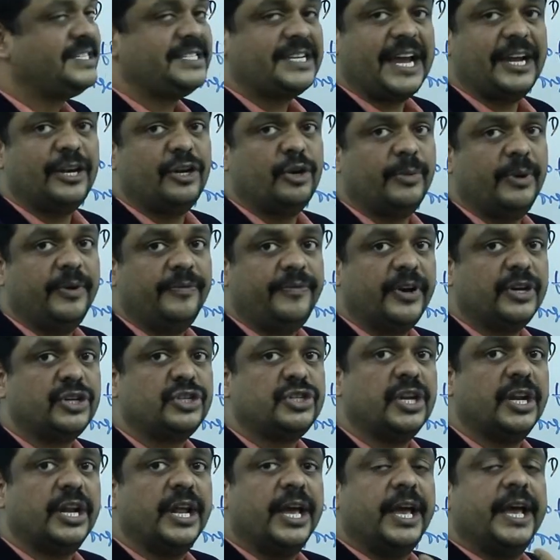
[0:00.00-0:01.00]
time domain
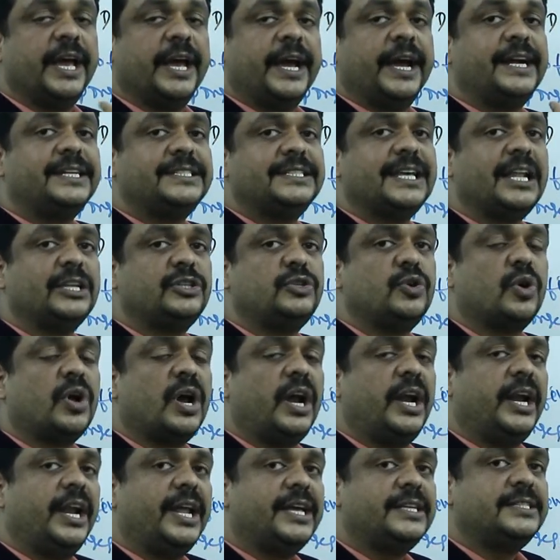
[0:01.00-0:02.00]
function. It's also
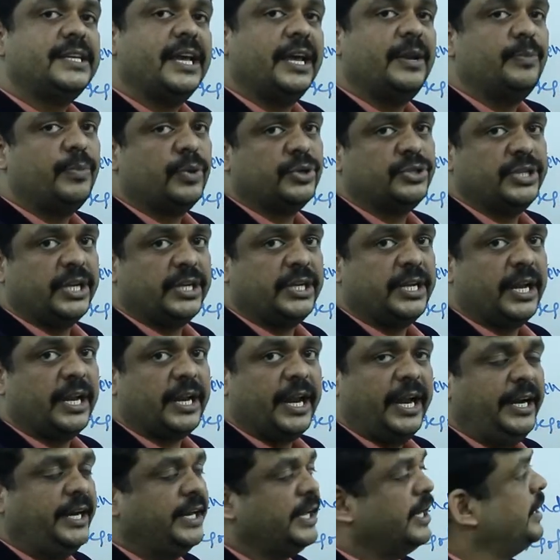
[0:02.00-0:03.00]
called as input signal,
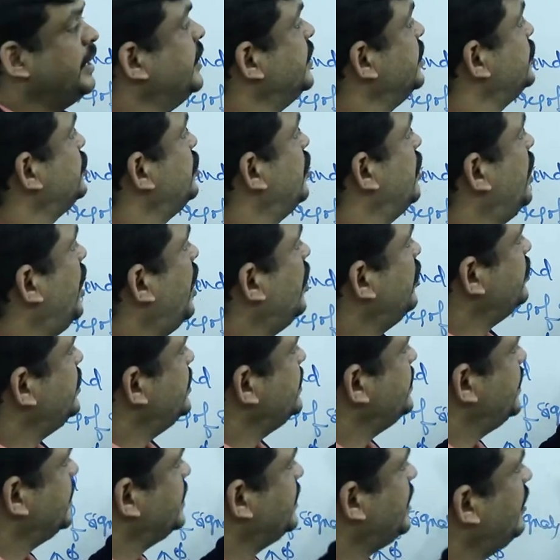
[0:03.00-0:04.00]
right? So now
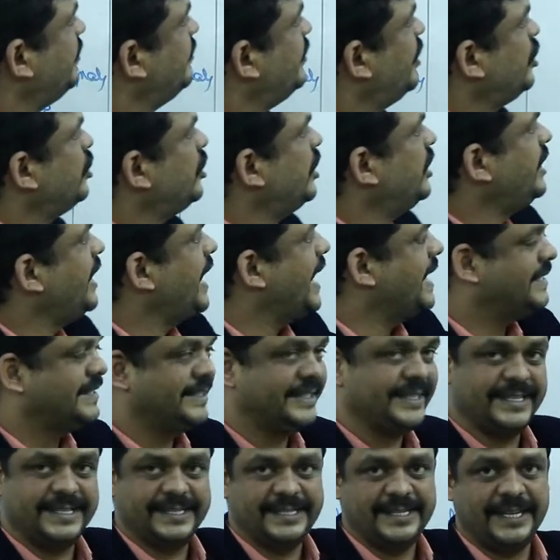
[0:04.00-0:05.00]
this signal we have to write as
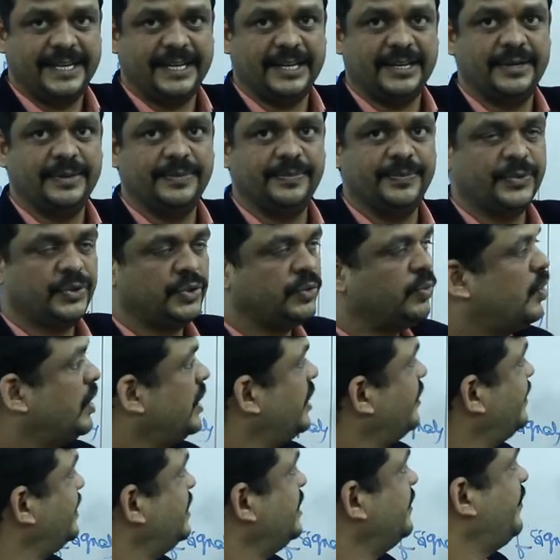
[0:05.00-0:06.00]
it is here. So
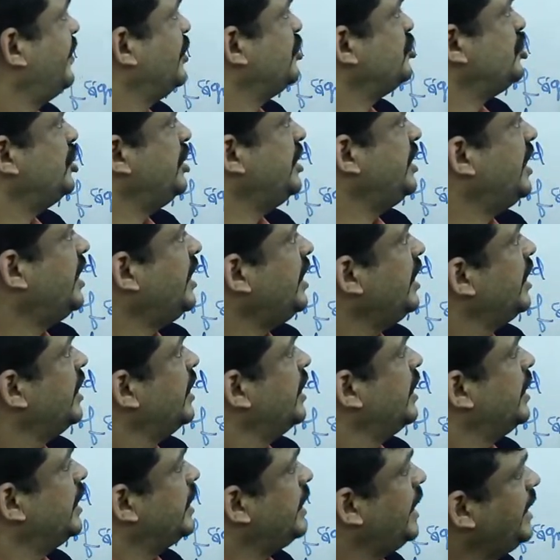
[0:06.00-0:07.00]
whatever the function here,
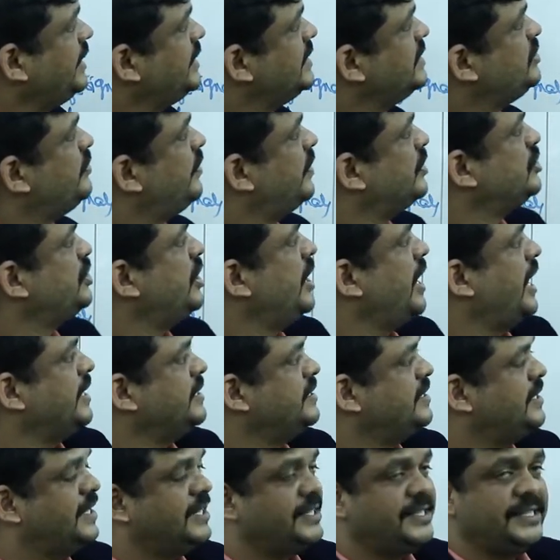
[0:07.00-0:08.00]
write this function as
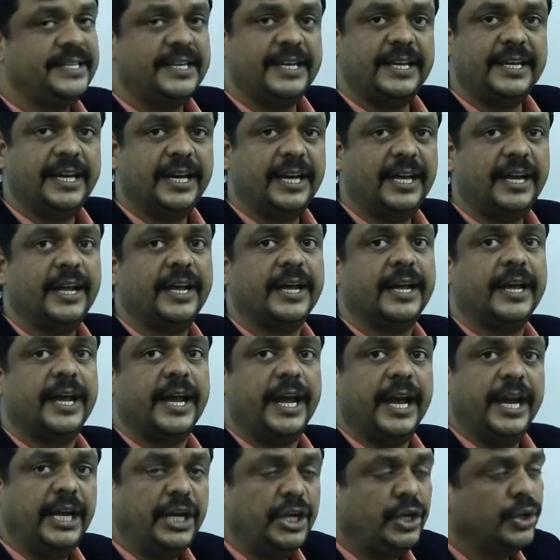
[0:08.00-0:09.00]
it is here
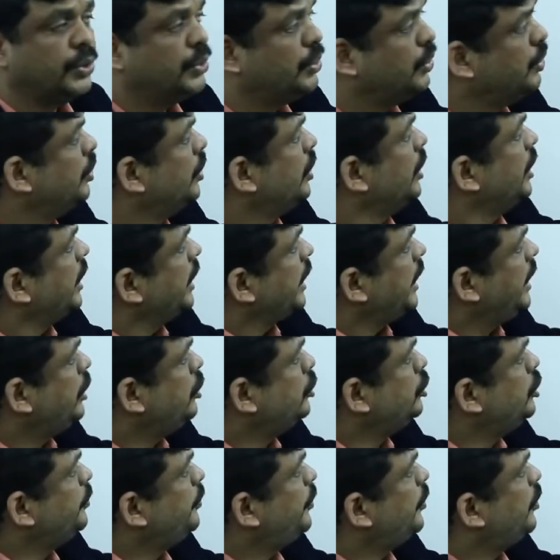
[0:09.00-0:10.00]
into e to
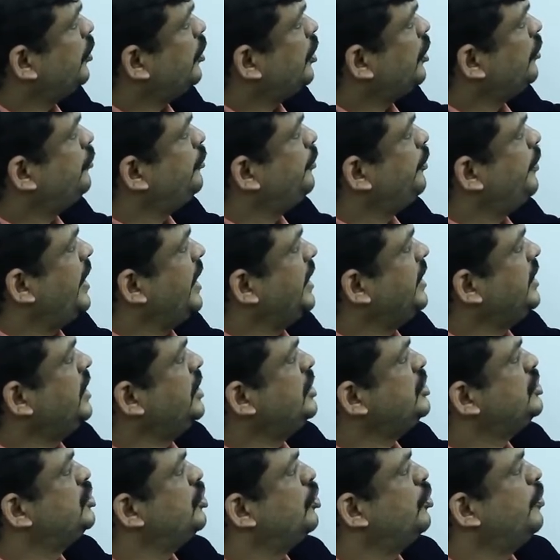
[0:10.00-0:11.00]
the power of
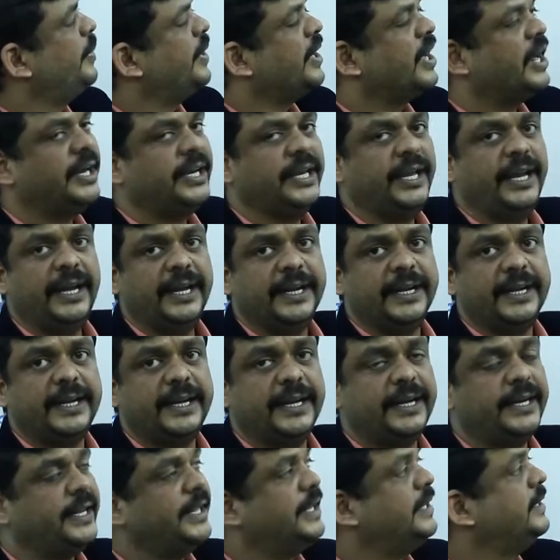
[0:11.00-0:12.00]
minus j omega t
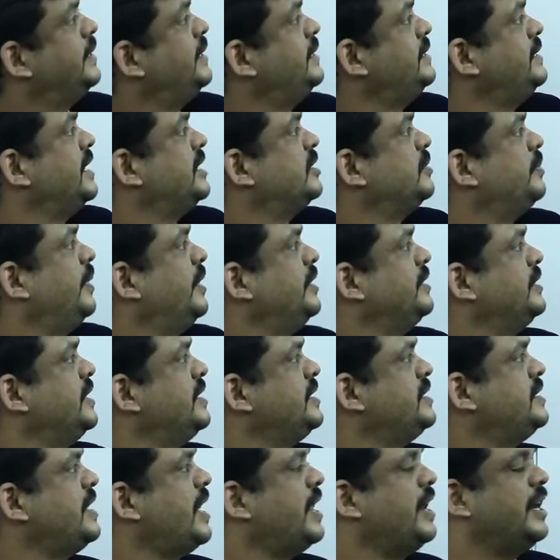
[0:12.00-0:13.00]
dt. This explains the
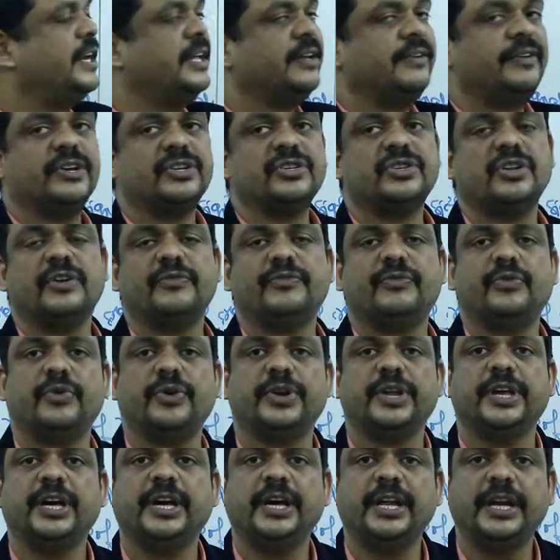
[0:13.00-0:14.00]
standard equation of
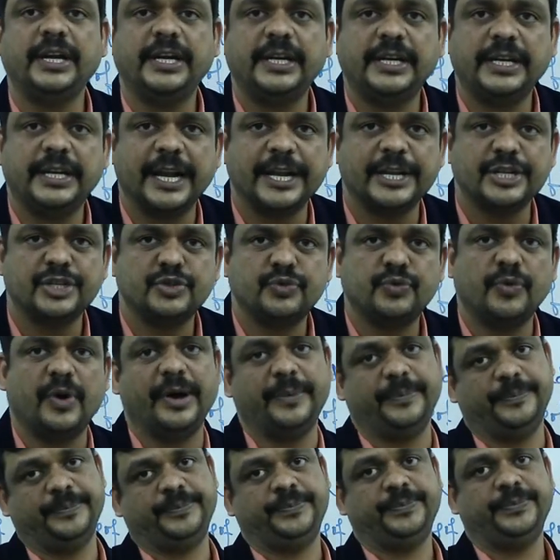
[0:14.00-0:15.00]
Fourier
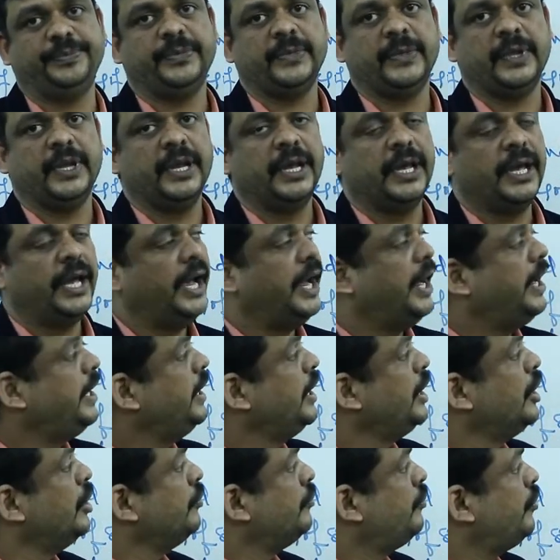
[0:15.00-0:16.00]
transform. And
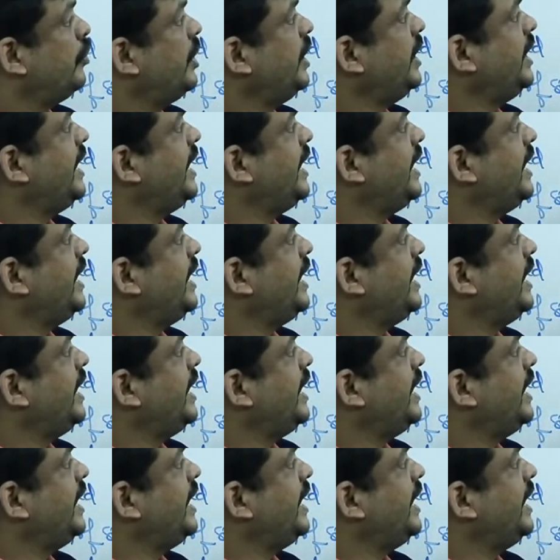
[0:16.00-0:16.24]
Fourier